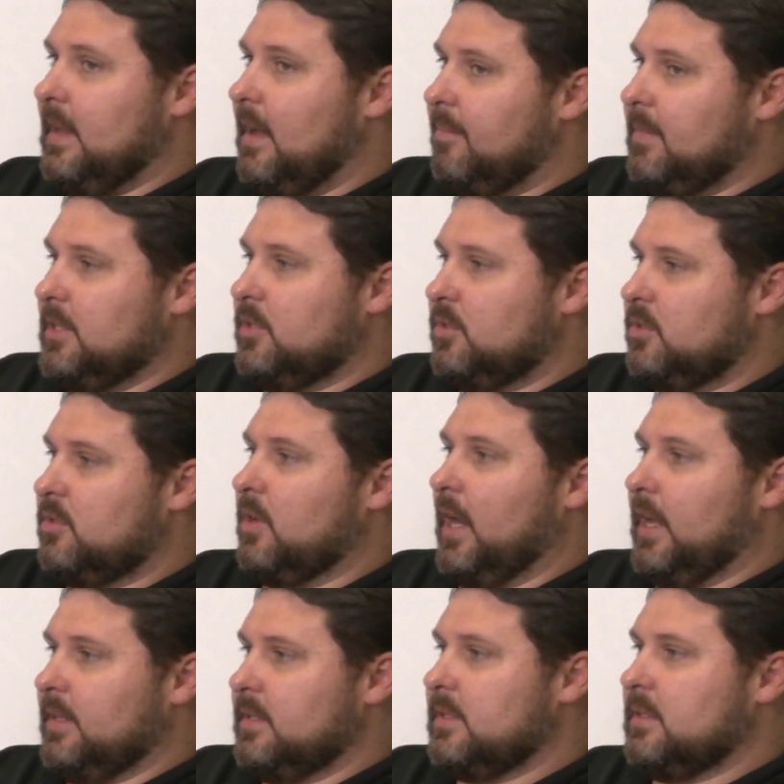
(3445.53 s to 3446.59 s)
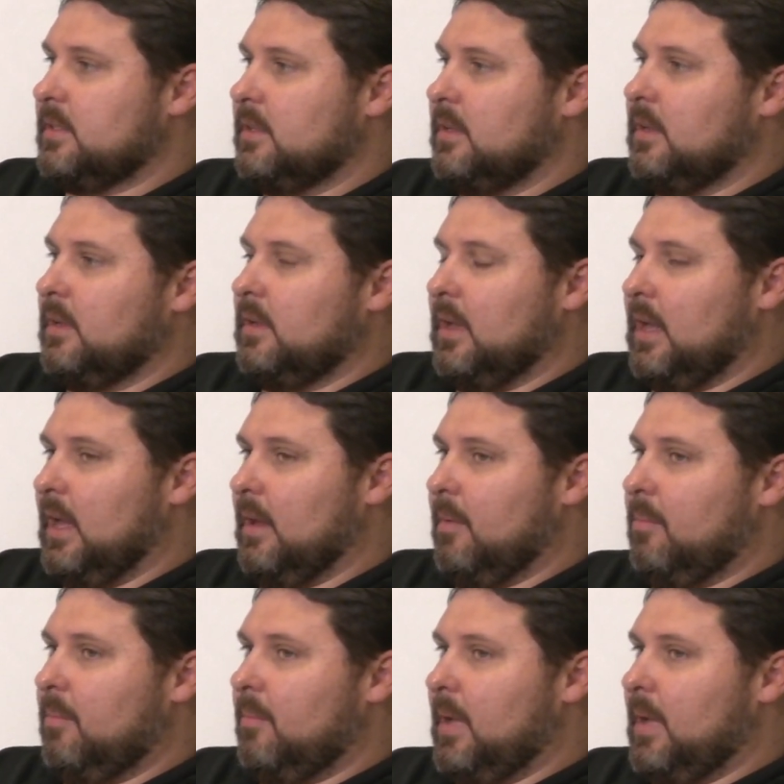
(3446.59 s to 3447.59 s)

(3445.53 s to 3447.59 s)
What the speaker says: demonstrates a